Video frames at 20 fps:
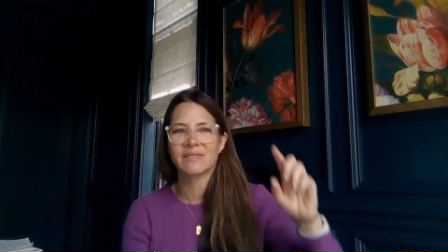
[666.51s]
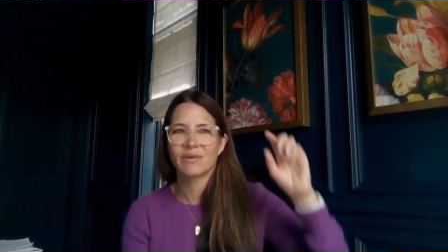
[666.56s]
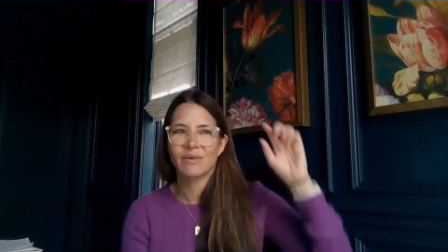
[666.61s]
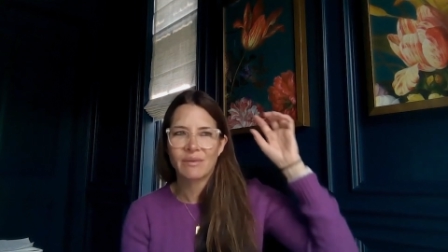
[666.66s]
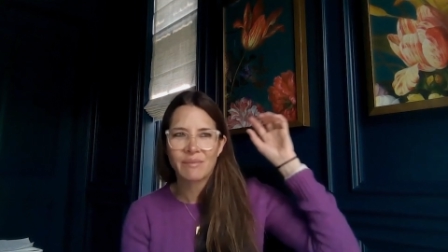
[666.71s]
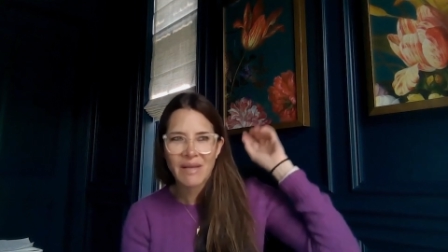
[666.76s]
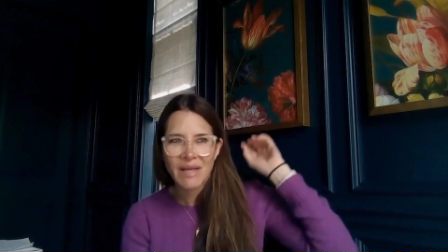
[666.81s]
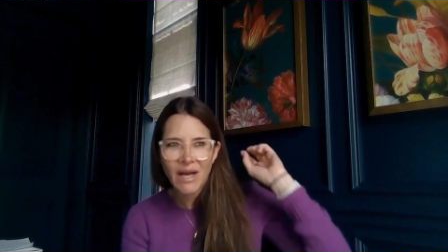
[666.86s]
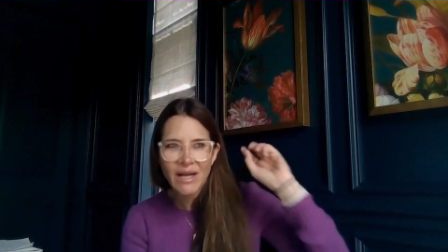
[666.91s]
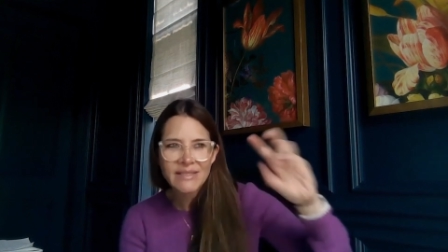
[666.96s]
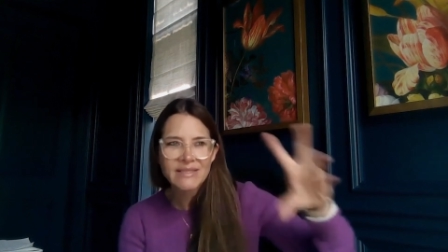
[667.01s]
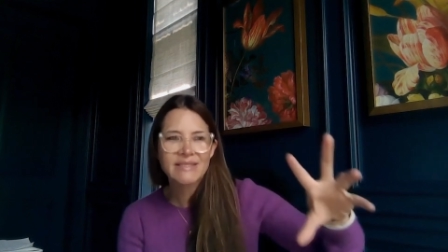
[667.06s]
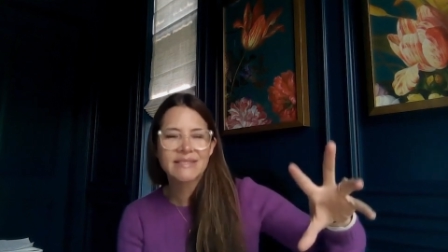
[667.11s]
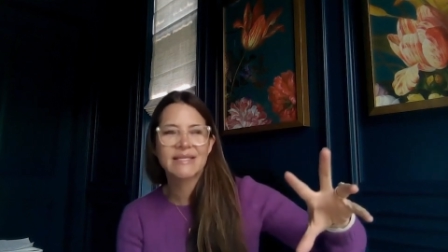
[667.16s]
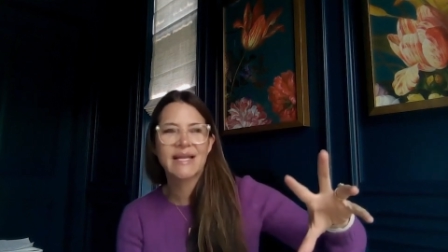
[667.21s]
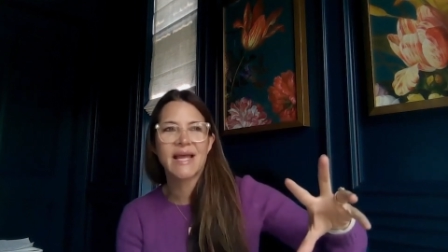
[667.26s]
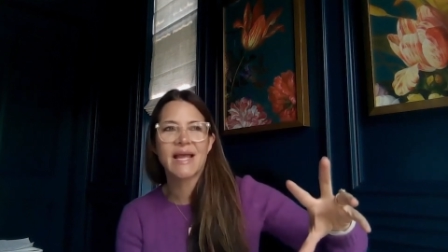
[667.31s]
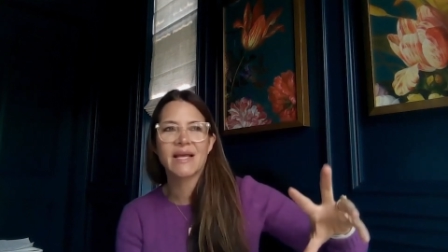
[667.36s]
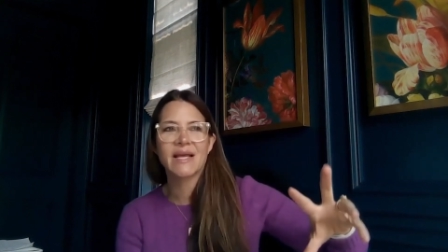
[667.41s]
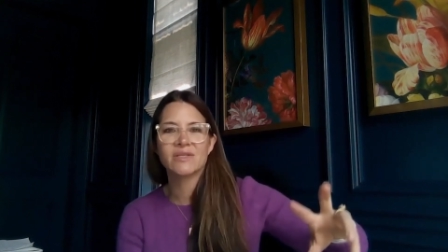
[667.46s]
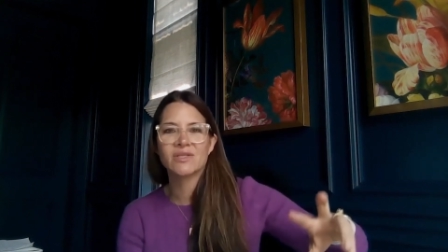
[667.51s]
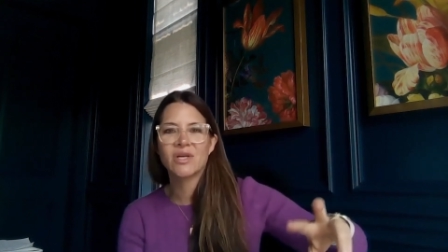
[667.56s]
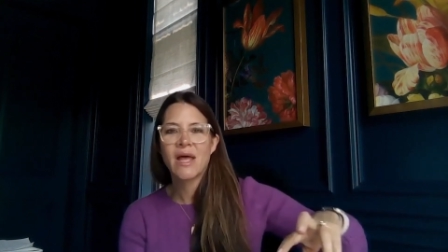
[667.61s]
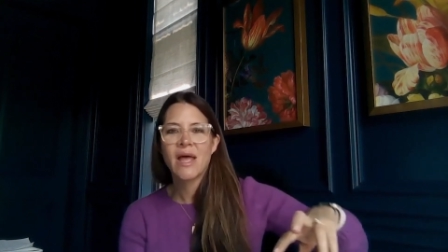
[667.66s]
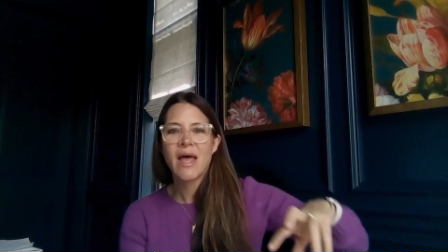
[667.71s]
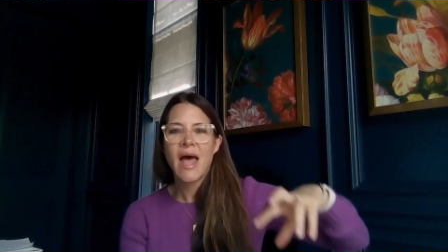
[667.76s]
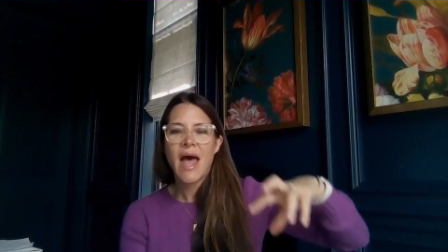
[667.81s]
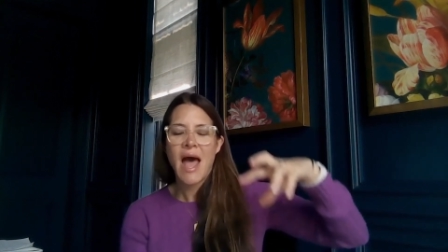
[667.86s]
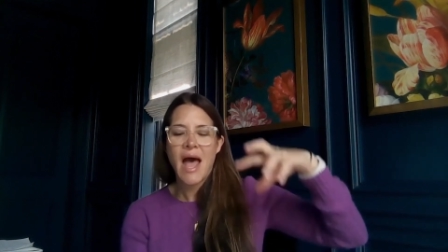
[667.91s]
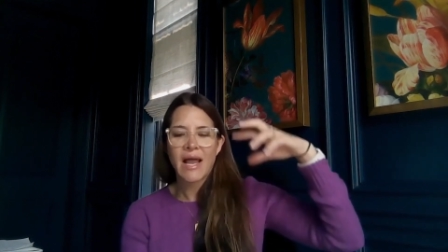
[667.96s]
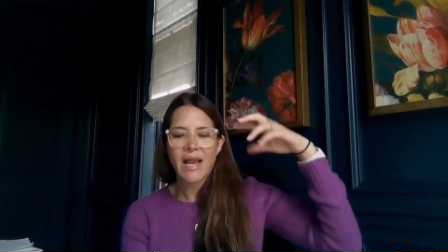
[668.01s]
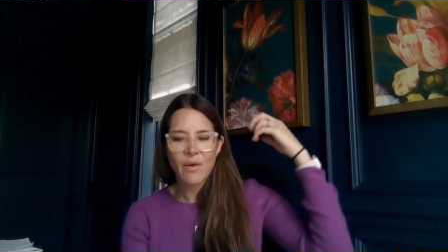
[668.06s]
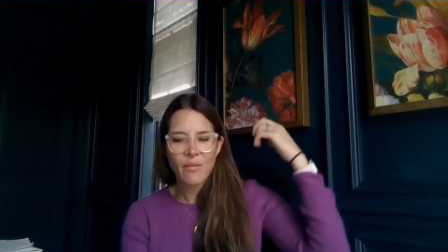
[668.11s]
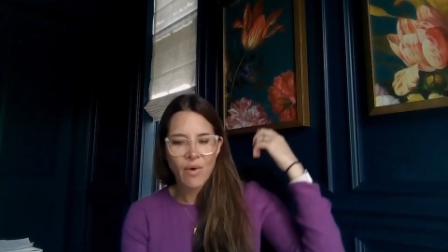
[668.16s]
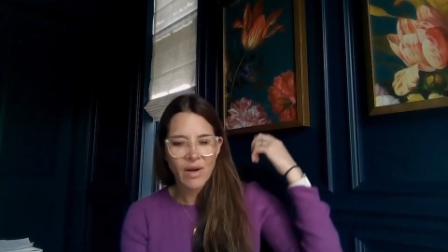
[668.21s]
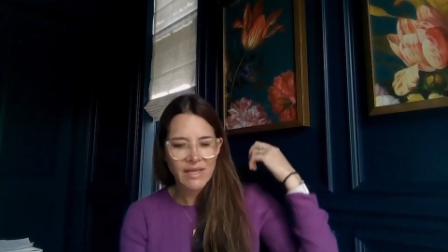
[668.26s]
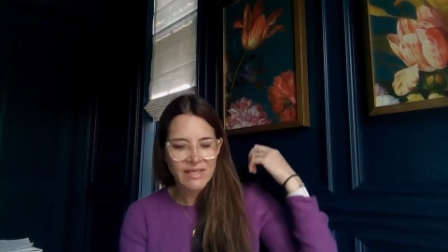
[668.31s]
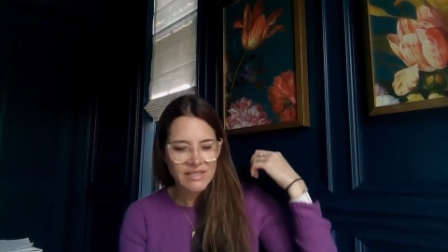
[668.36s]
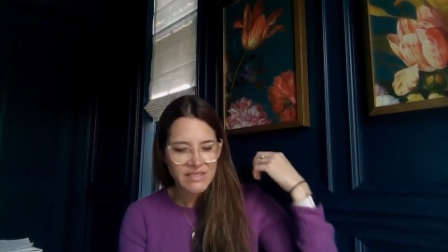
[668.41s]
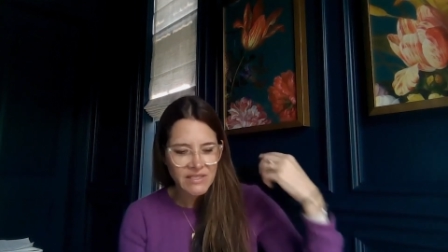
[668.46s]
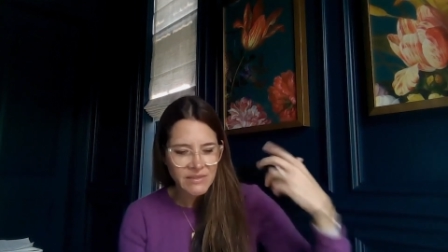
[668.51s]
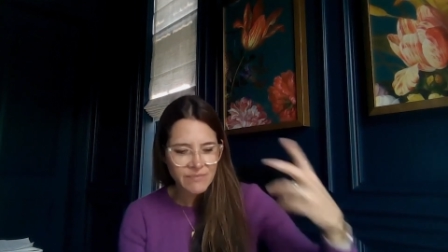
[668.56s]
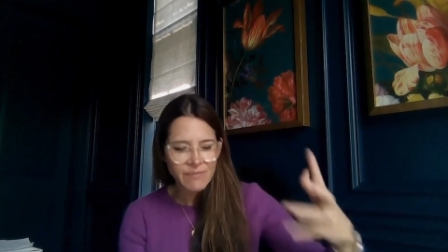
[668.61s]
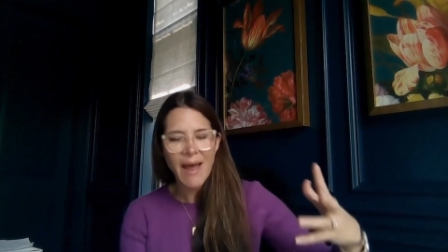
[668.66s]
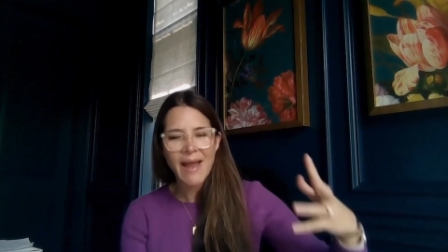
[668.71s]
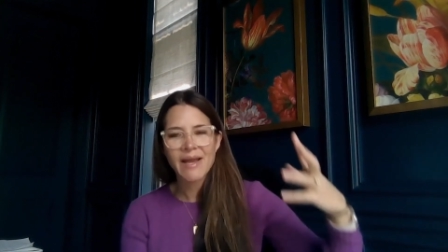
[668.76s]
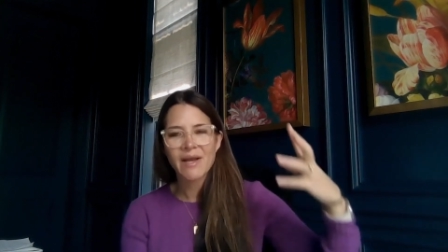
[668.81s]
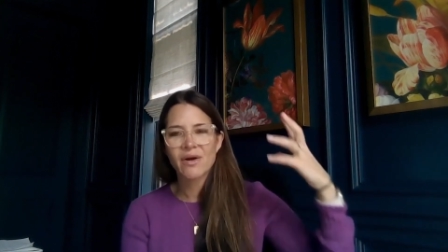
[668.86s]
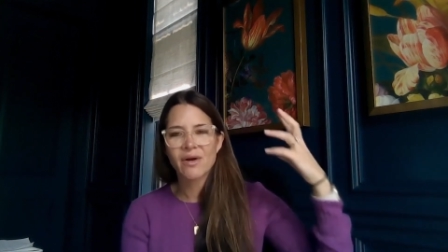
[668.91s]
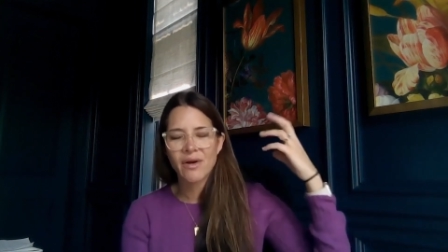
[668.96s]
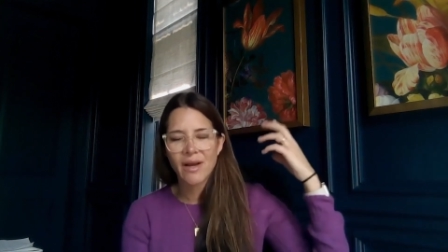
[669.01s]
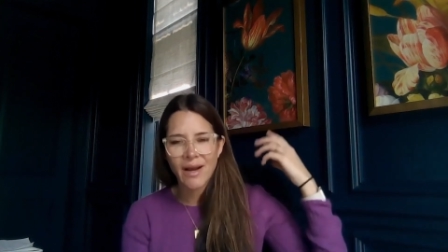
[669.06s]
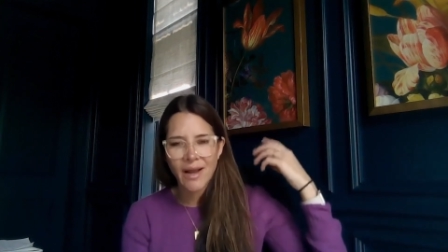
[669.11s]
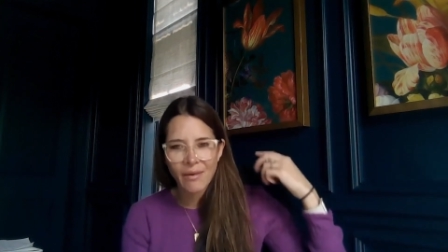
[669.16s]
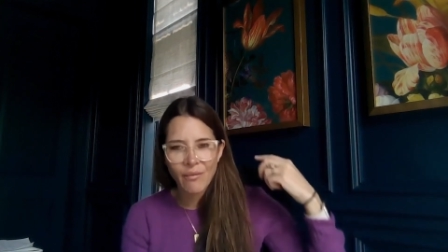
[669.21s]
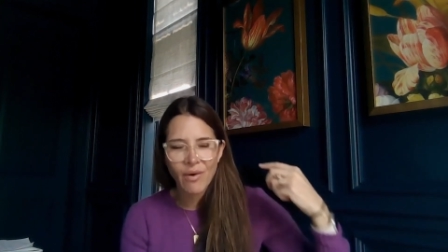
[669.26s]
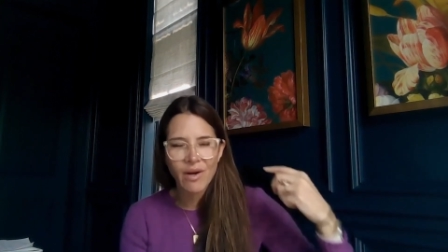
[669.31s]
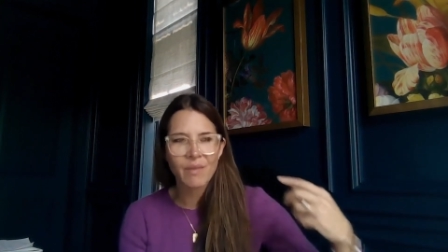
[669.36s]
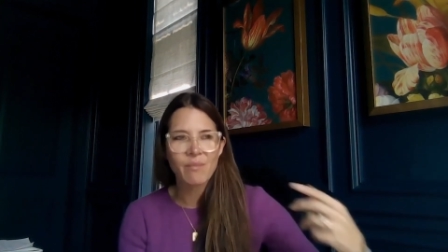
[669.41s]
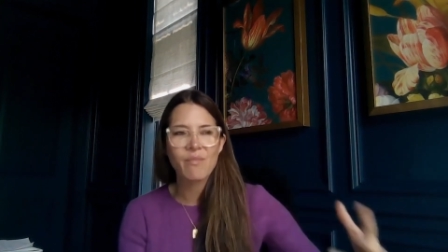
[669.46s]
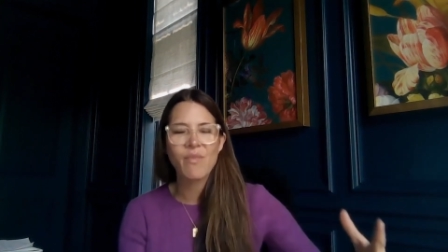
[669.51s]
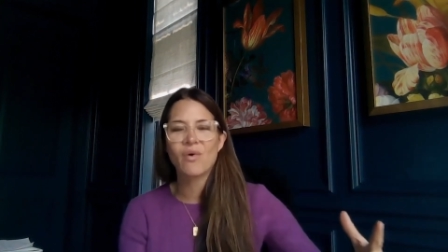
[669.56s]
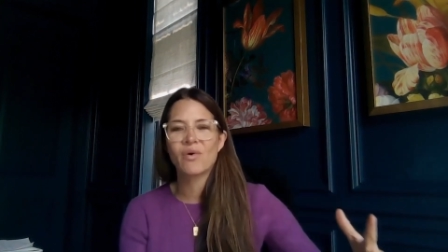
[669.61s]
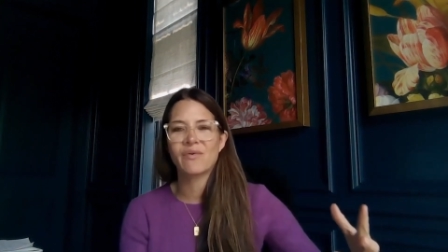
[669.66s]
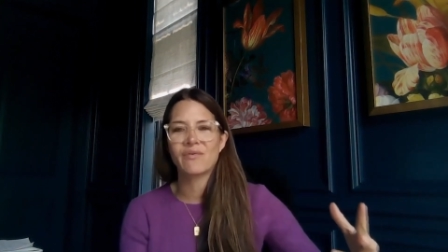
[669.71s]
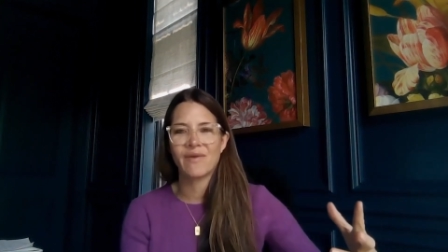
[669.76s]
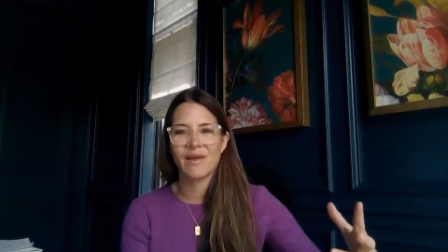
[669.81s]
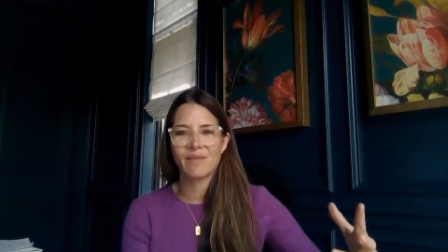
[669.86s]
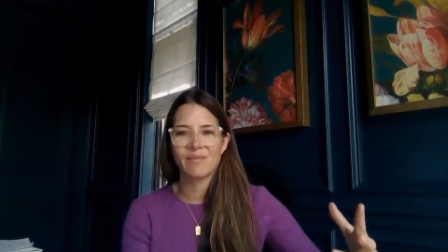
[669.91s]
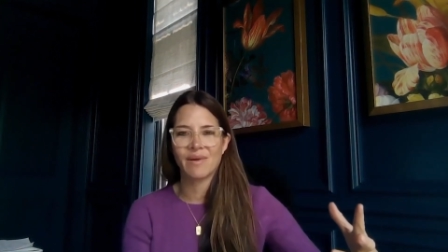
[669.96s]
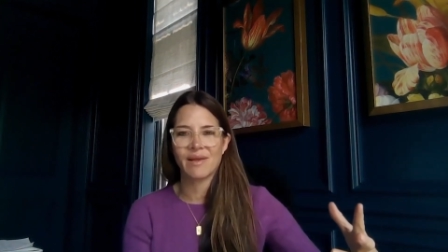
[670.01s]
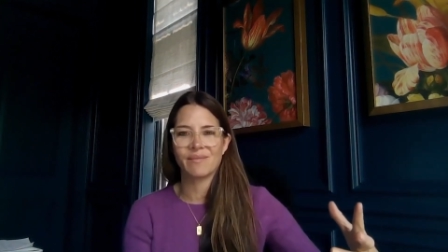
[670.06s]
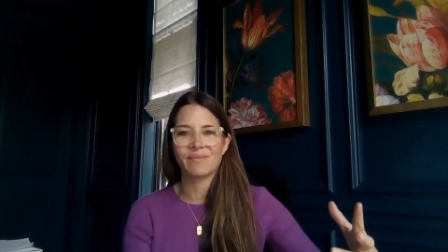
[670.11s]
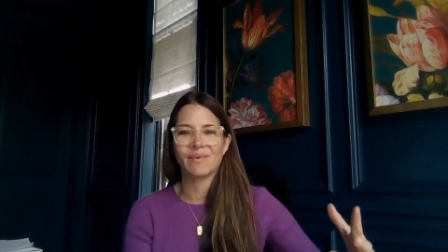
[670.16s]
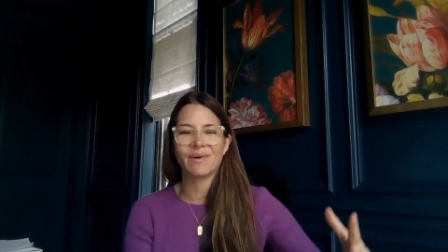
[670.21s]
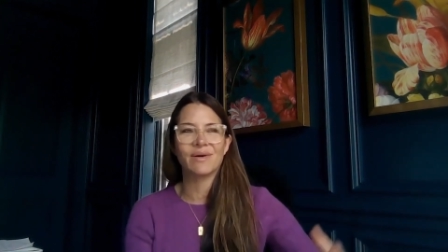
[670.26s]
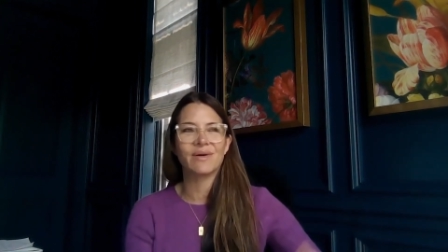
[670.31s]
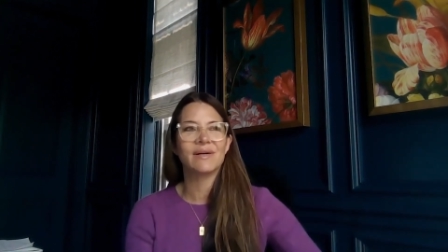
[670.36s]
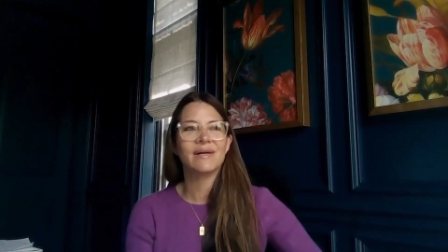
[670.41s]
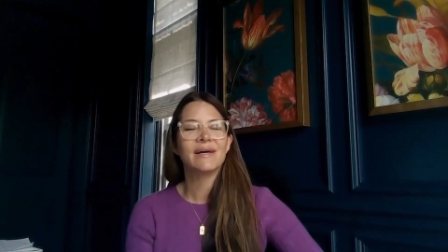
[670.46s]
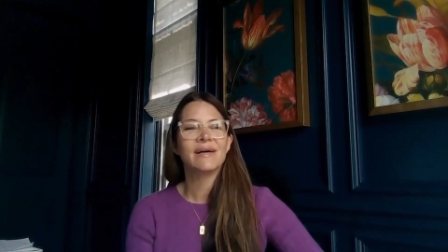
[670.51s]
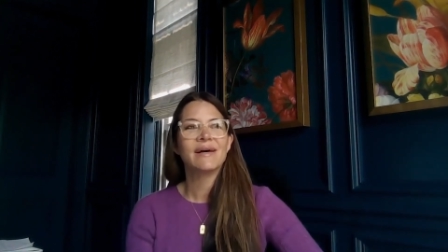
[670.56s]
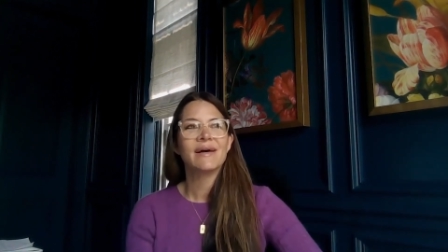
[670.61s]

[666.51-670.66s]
I want to be on stage, and I want to inspire, and I want to motivate people.